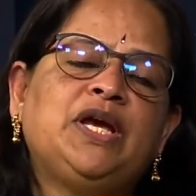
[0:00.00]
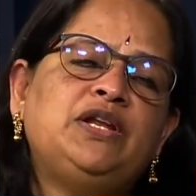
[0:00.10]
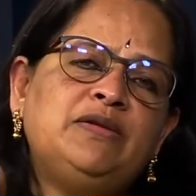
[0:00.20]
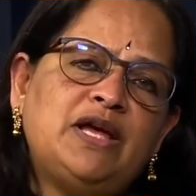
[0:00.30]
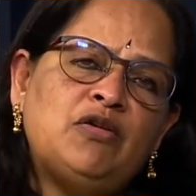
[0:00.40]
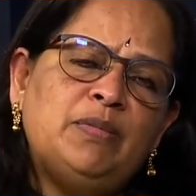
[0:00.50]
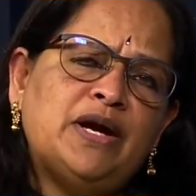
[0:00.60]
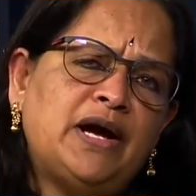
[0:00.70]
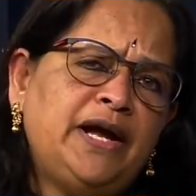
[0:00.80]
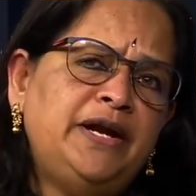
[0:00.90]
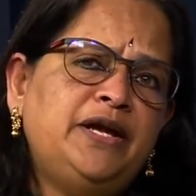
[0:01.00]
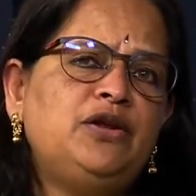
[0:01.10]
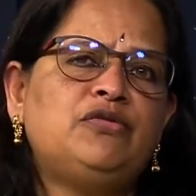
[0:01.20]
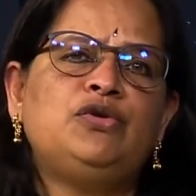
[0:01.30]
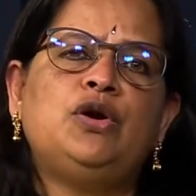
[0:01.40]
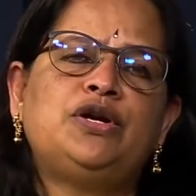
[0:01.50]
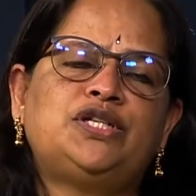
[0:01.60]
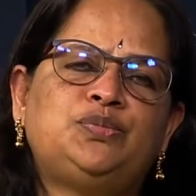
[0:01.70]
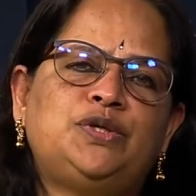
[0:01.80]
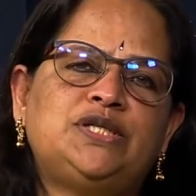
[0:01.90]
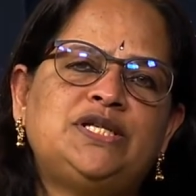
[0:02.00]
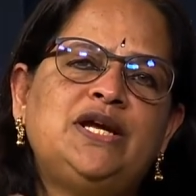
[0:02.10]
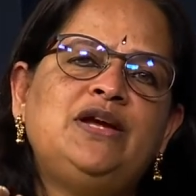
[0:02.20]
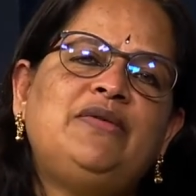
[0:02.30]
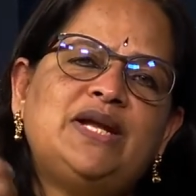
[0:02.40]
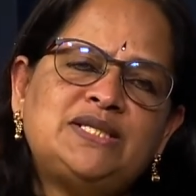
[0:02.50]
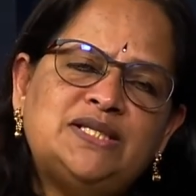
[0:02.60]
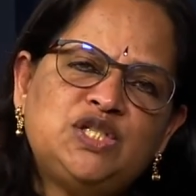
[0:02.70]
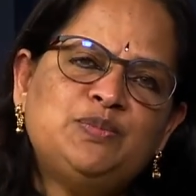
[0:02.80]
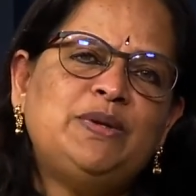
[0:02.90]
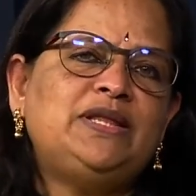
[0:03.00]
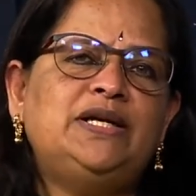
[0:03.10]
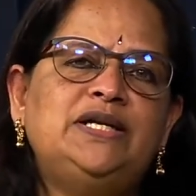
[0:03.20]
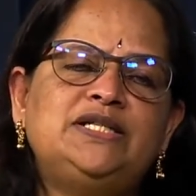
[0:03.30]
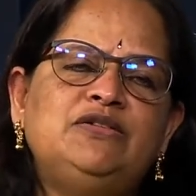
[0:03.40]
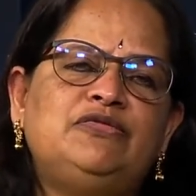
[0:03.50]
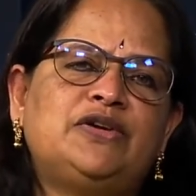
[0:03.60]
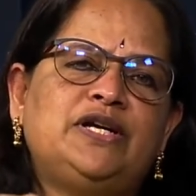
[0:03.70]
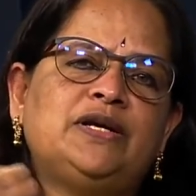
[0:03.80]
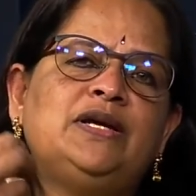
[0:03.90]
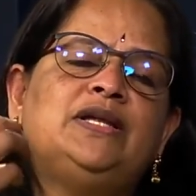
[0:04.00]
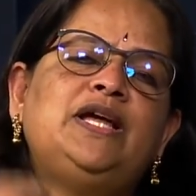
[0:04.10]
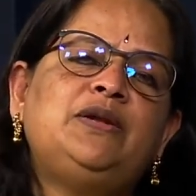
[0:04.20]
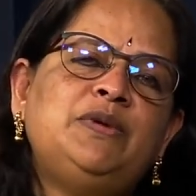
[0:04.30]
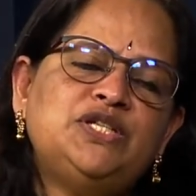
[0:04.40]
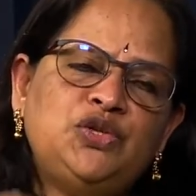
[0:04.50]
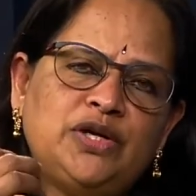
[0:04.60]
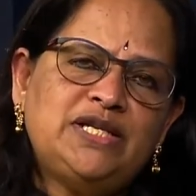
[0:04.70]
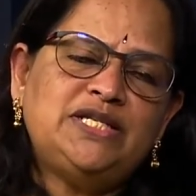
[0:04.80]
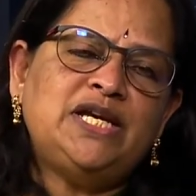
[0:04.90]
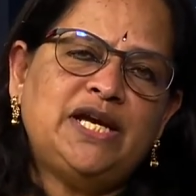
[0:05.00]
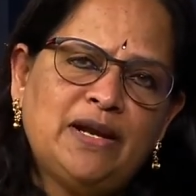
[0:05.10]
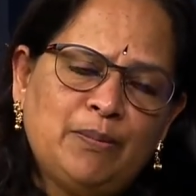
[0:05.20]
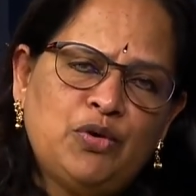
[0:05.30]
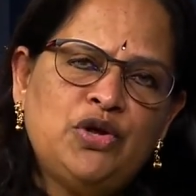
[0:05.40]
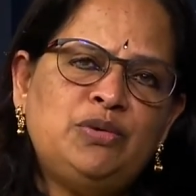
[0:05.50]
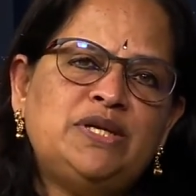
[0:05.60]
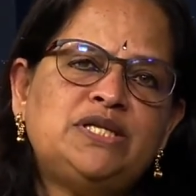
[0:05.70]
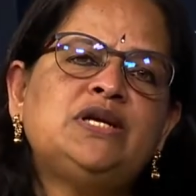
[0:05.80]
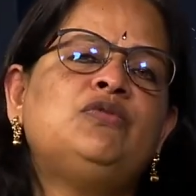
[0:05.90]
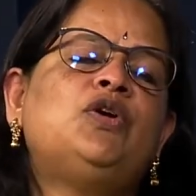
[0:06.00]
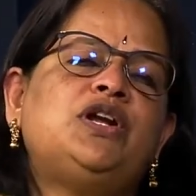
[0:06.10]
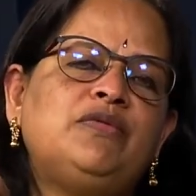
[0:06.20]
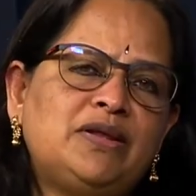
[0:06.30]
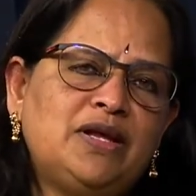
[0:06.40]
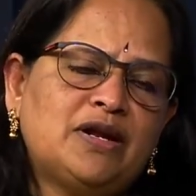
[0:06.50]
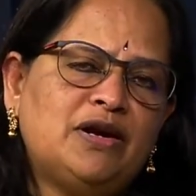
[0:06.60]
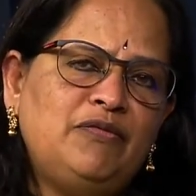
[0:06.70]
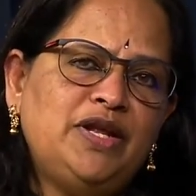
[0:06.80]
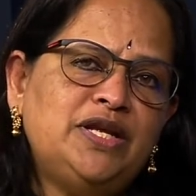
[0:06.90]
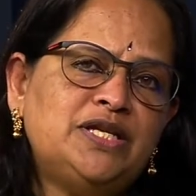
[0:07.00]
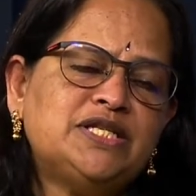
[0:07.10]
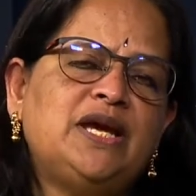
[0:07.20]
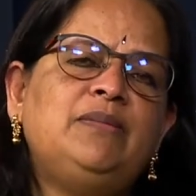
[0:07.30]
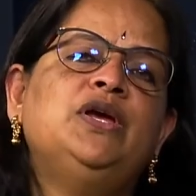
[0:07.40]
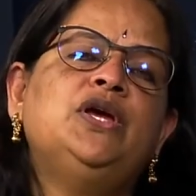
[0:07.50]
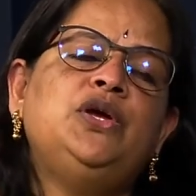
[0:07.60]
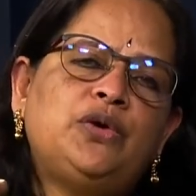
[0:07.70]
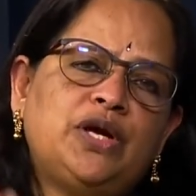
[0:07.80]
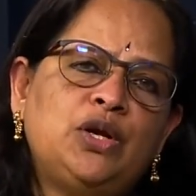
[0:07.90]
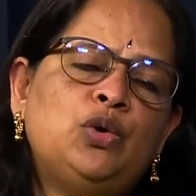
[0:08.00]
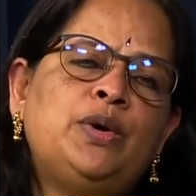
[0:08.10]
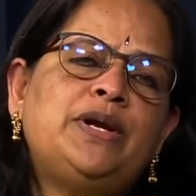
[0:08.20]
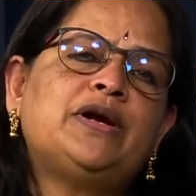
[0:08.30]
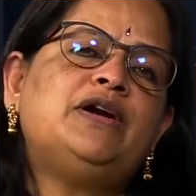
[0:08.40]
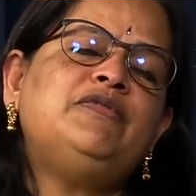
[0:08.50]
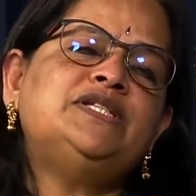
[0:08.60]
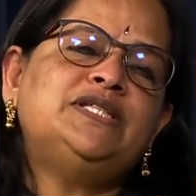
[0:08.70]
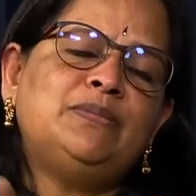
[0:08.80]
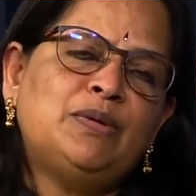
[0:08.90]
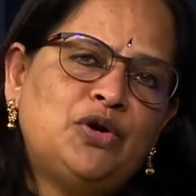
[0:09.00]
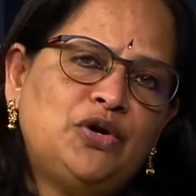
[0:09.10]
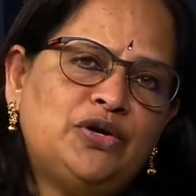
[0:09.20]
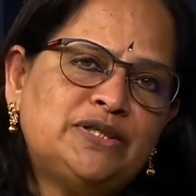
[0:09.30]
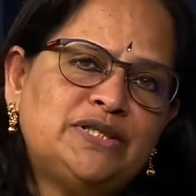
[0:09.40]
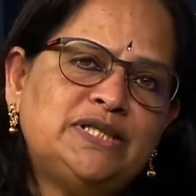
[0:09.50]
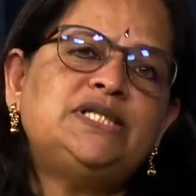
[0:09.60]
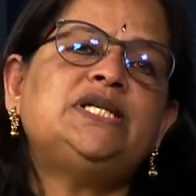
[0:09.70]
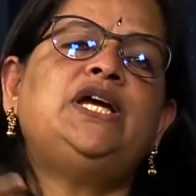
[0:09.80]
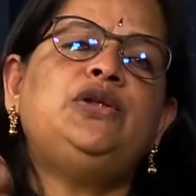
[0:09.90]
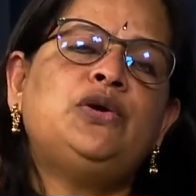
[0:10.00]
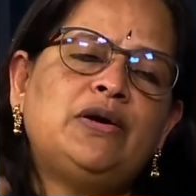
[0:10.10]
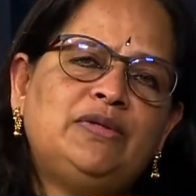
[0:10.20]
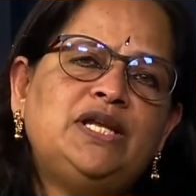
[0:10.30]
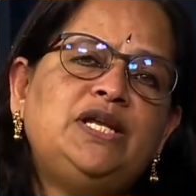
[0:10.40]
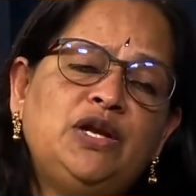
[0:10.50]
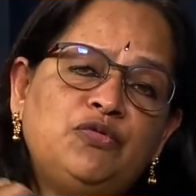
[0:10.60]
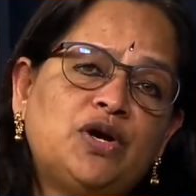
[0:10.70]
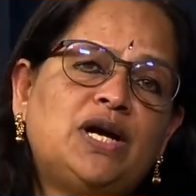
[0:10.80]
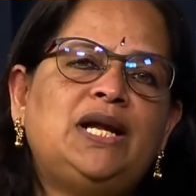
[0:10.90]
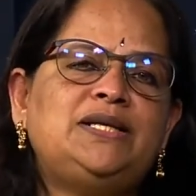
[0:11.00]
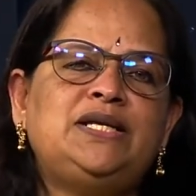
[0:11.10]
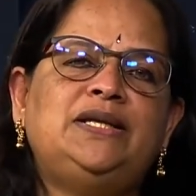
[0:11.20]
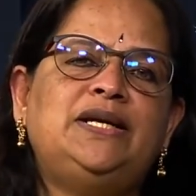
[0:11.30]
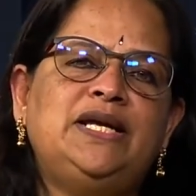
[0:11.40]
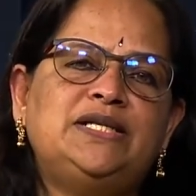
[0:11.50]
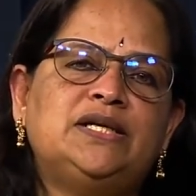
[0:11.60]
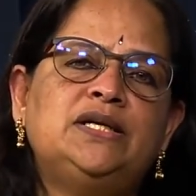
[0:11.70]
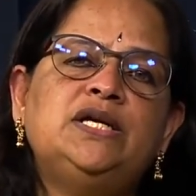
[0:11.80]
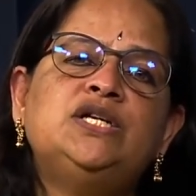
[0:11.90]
There will be high degree of non-response. Whereas this method is different. That means you can take an appointment, whatever their convenient time. You can go and convince them about your research and you have the need for collecting the data.